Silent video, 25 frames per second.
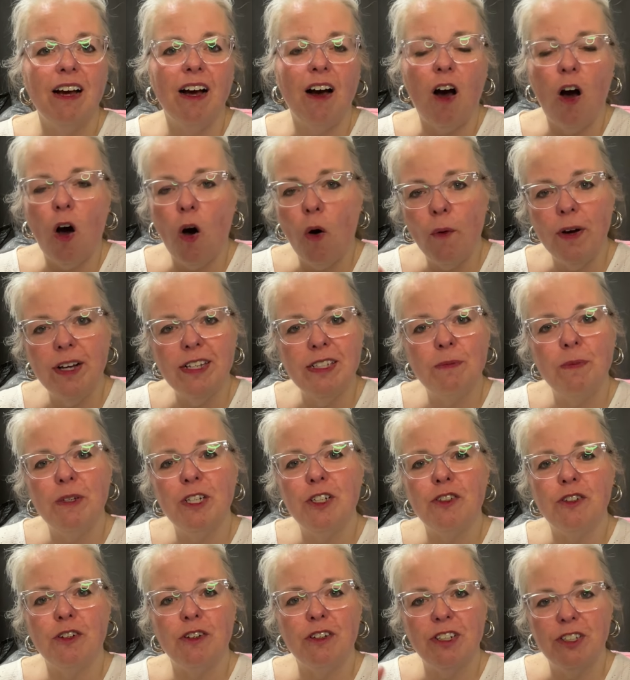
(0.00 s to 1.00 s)
always be
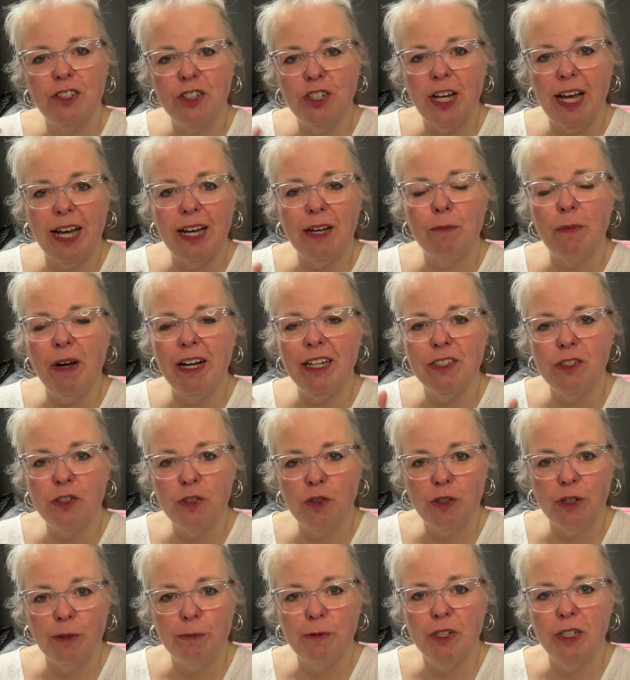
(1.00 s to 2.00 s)
sure to check my
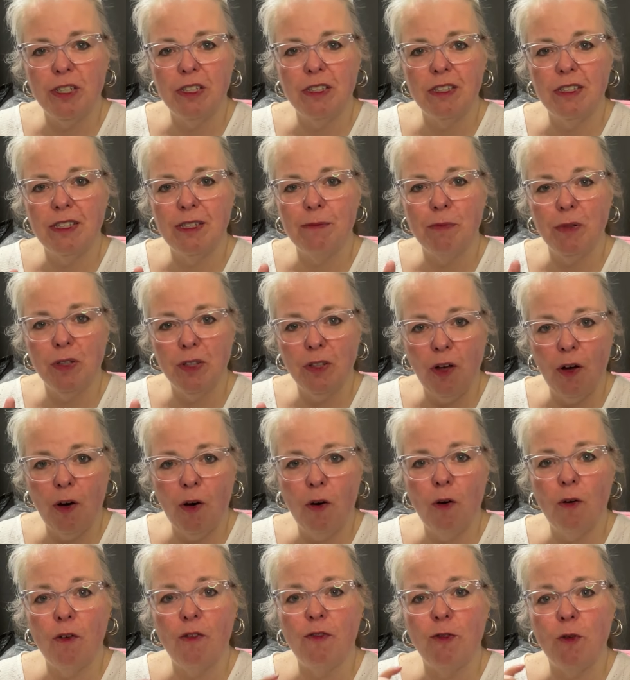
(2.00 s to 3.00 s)
descriptions
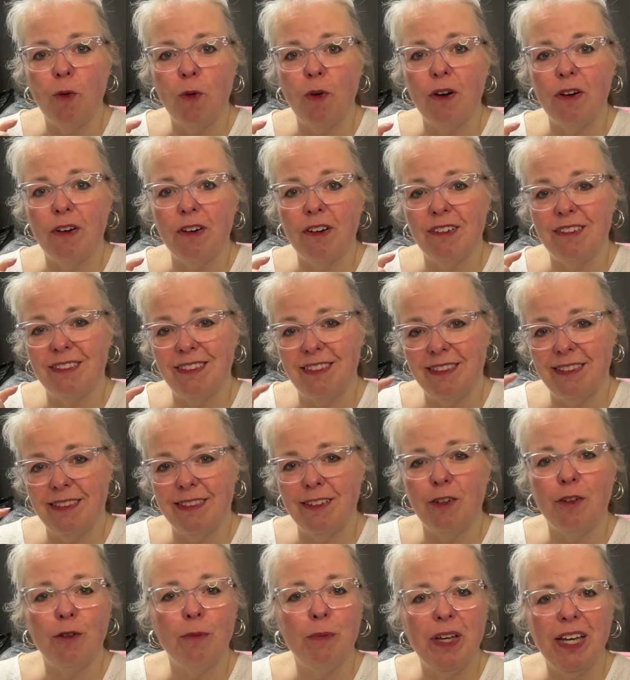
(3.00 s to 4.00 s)
below for
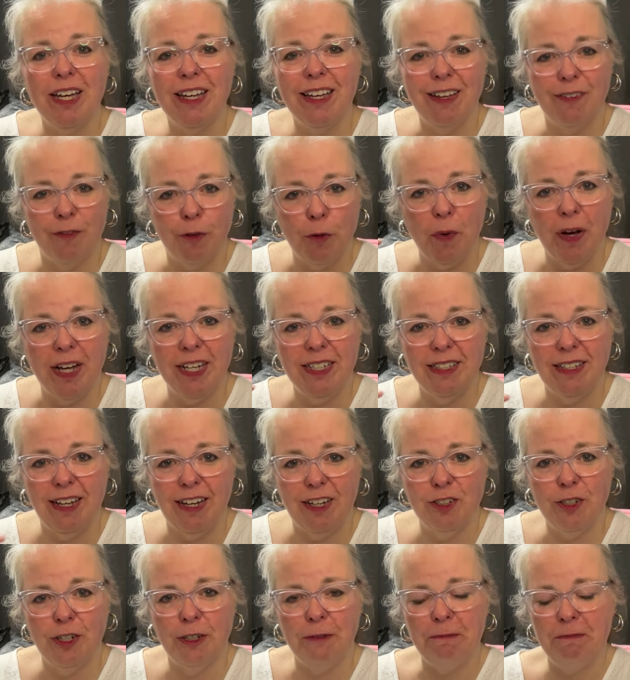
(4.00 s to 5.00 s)
there will be a giveaway
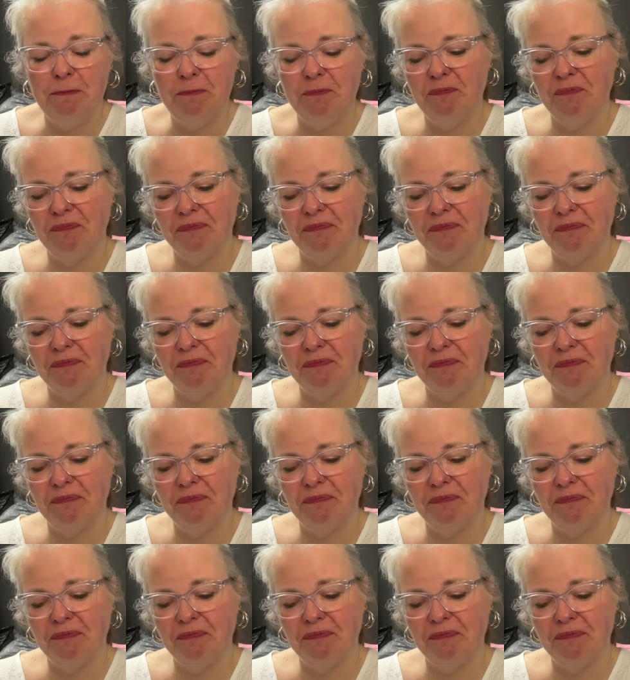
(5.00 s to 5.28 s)
section.